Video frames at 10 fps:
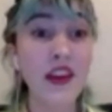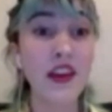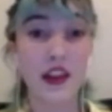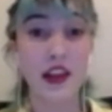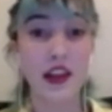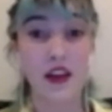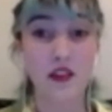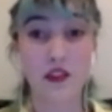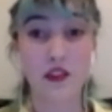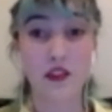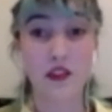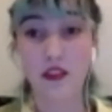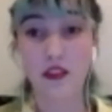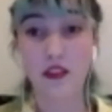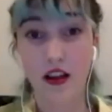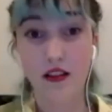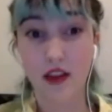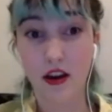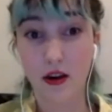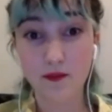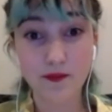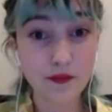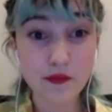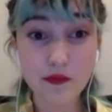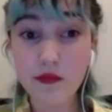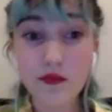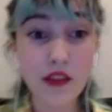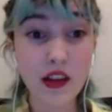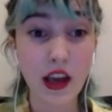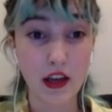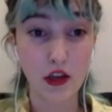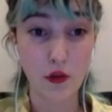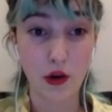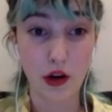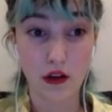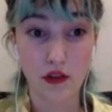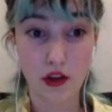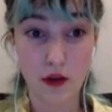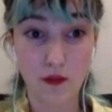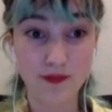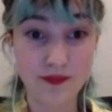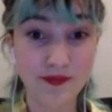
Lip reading: And then just X out of there, and you are good to go.